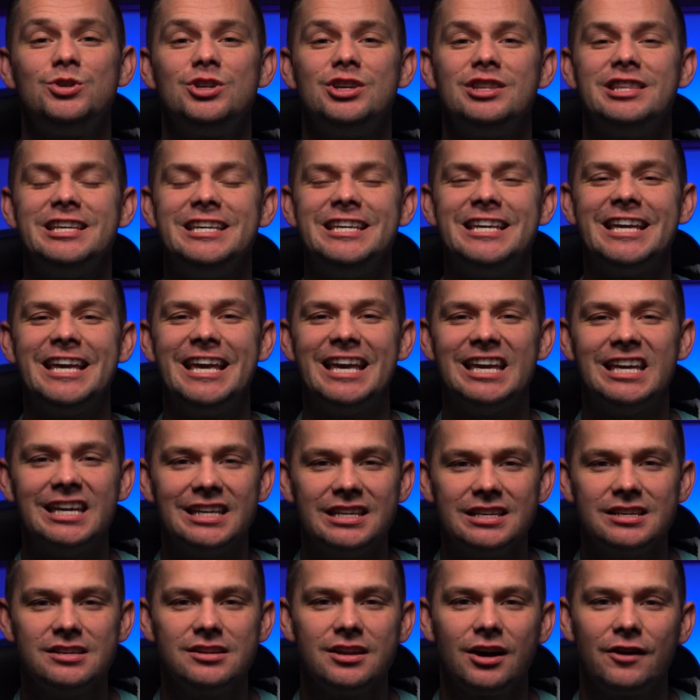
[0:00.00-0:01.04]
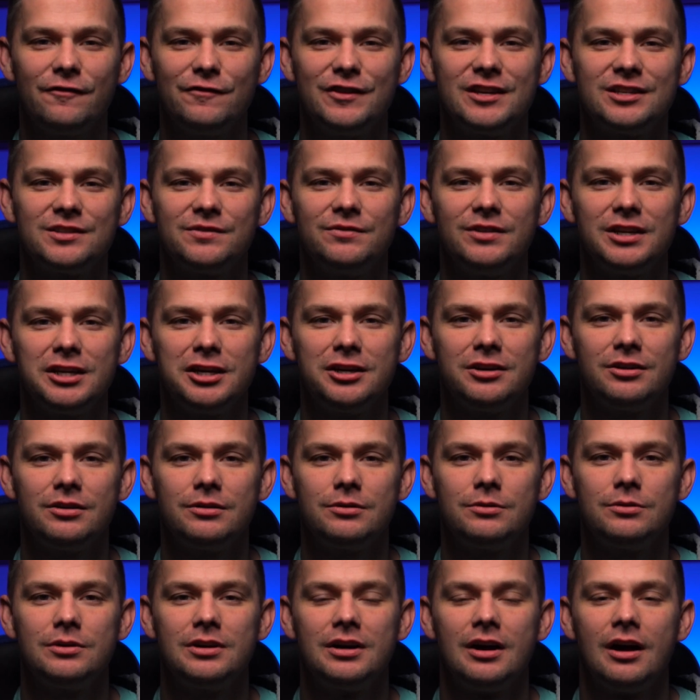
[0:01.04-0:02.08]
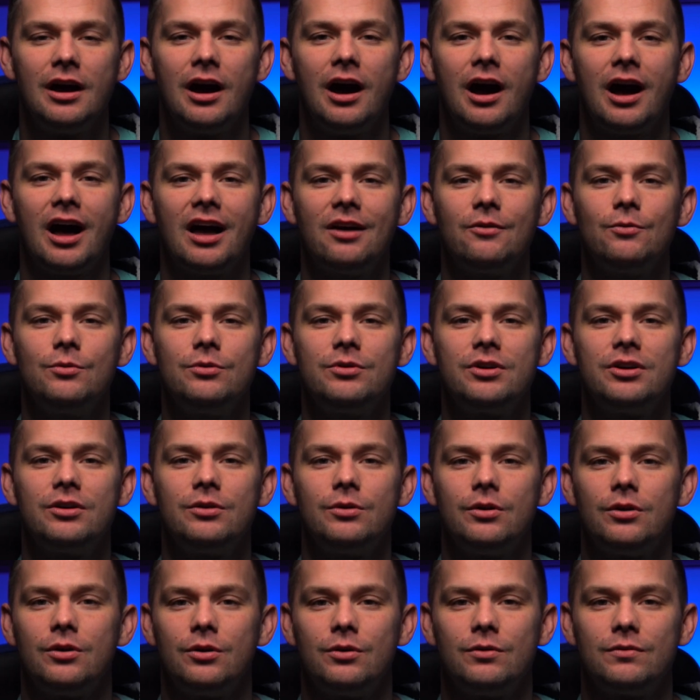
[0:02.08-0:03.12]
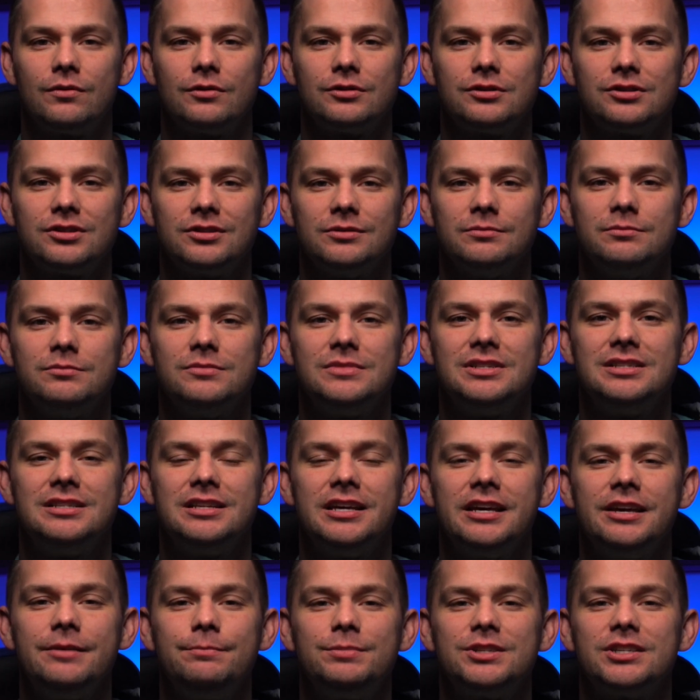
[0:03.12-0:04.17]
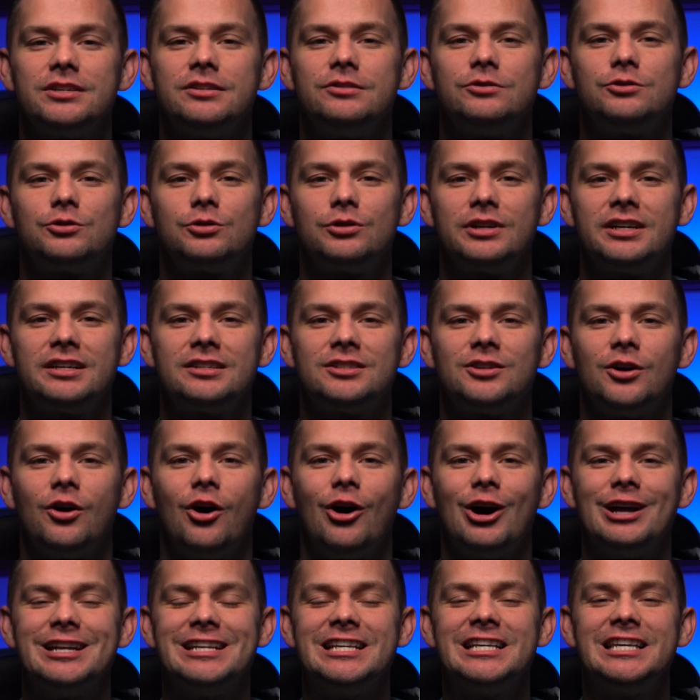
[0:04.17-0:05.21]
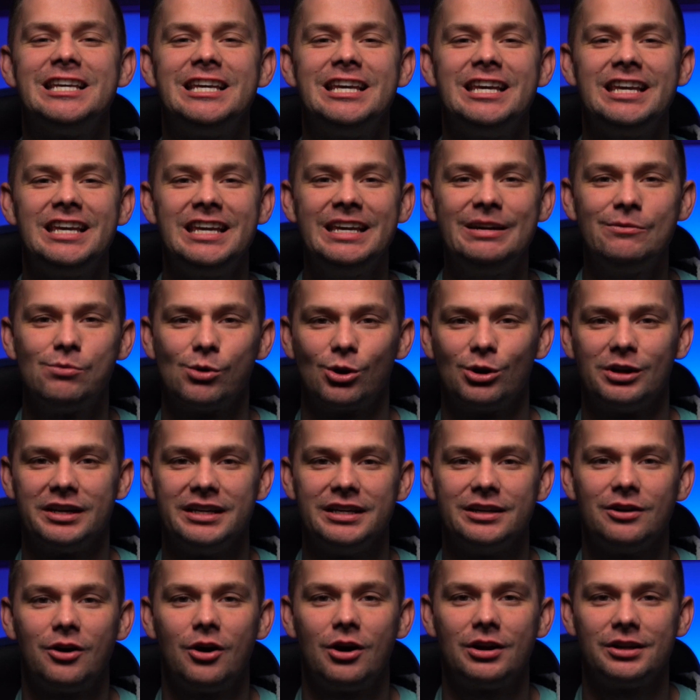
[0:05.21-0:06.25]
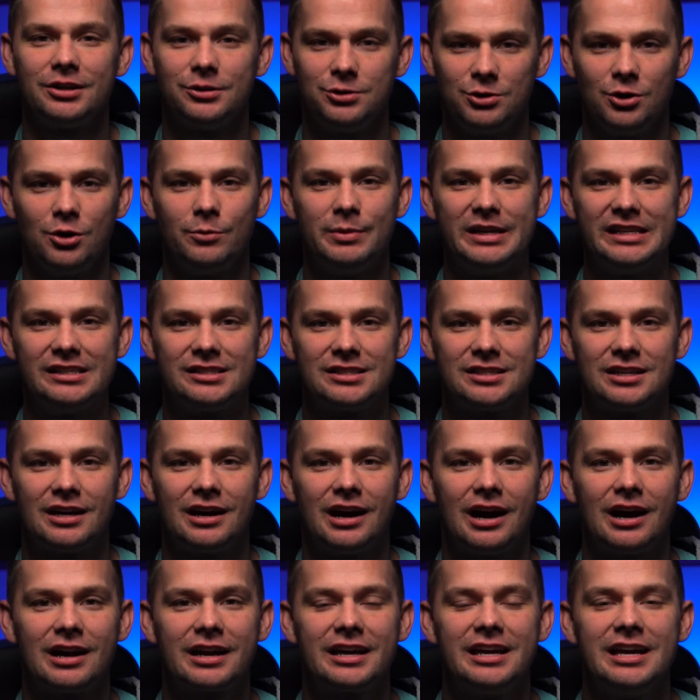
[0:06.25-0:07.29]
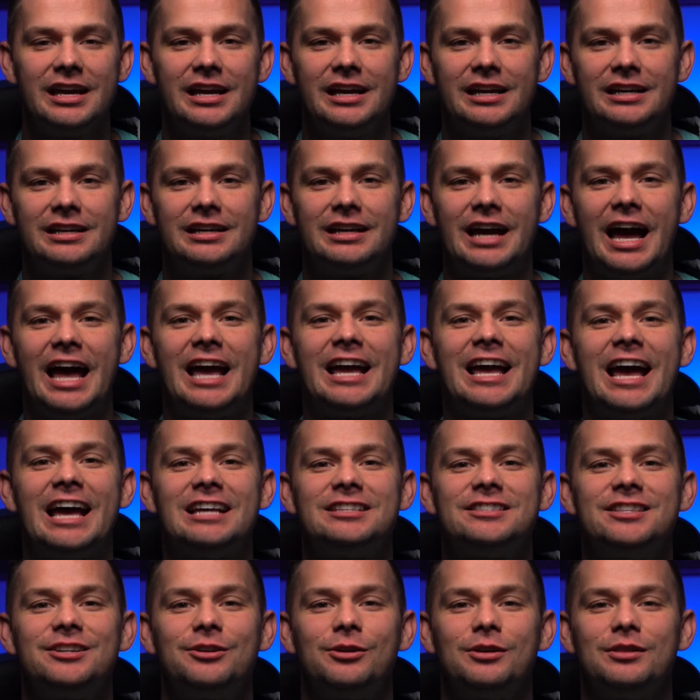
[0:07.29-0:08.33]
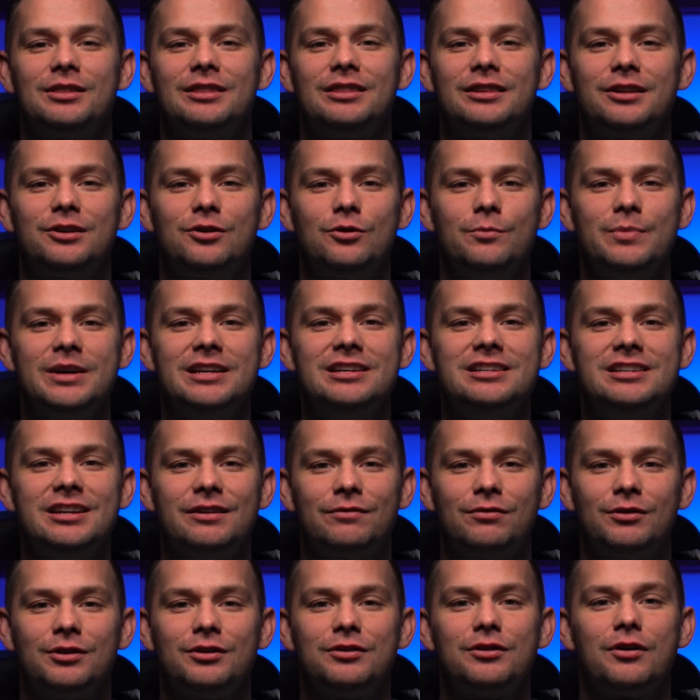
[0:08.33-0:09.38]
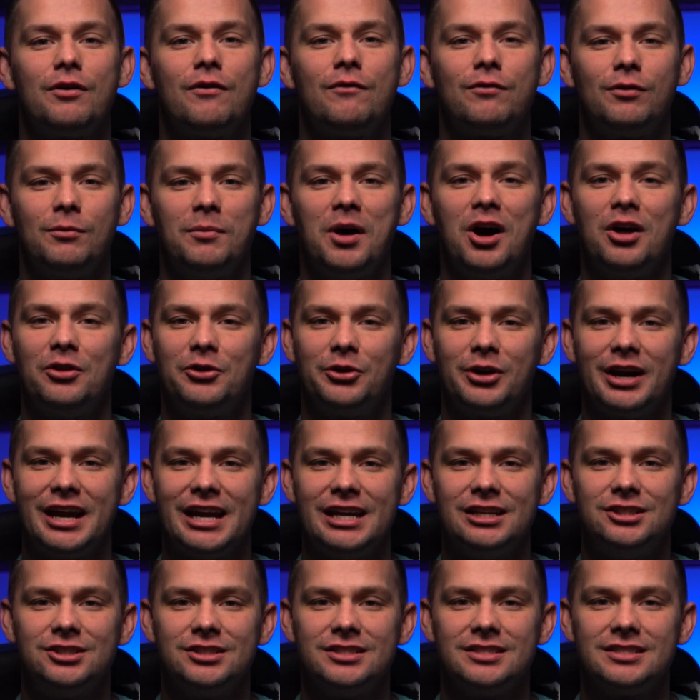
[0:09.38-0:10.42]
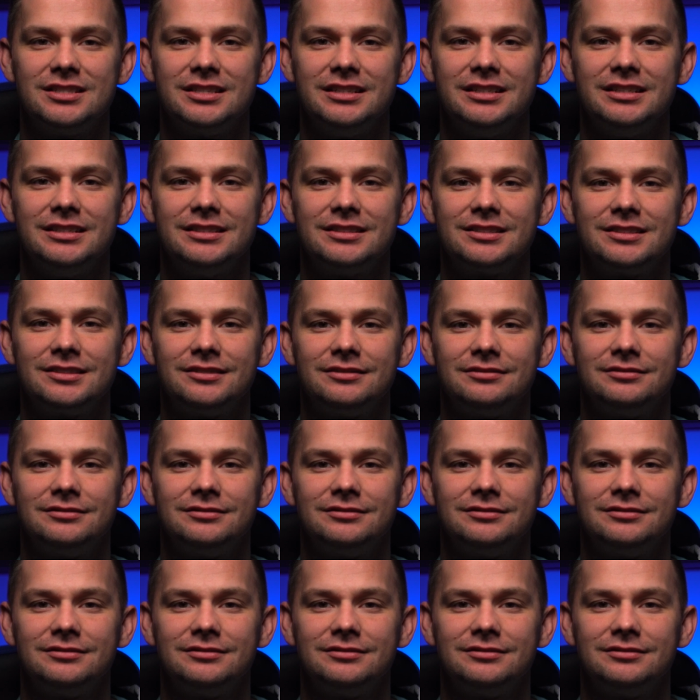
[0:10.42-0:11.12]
to the end of this video, I will go over some tips and tricks on keywording on Adobe Stock, as they're a little bit different from other agencies.